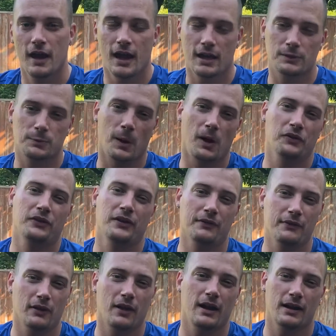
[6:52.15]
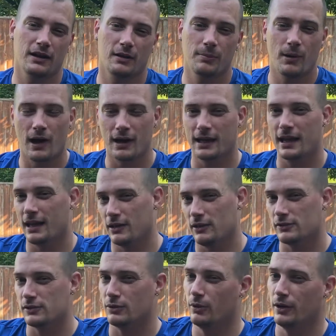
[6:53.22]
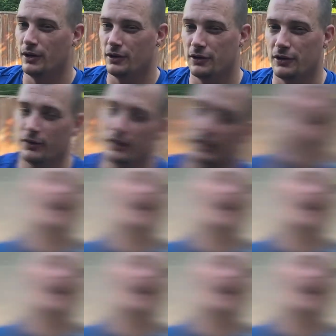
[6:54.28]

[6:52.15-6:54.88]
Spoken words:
as well as never letting your body get used to what you're doing.